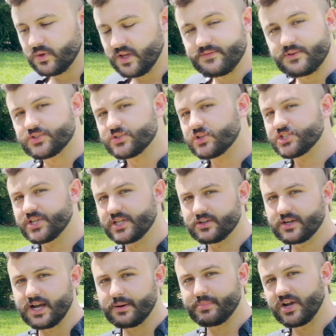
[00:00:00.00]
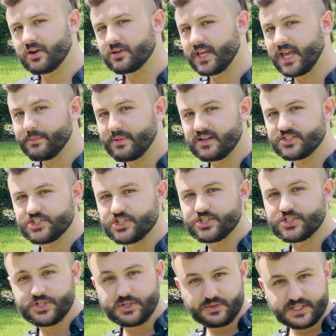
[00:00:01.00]
If you search the internet, apparently MLs
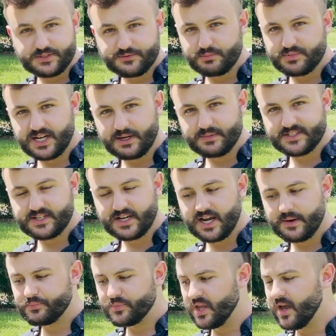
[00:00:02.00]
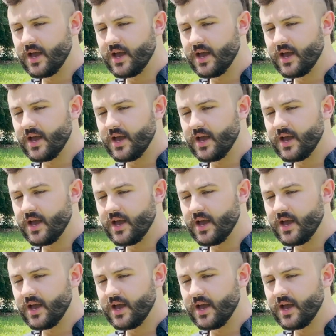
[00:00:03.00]
just do this from time to time.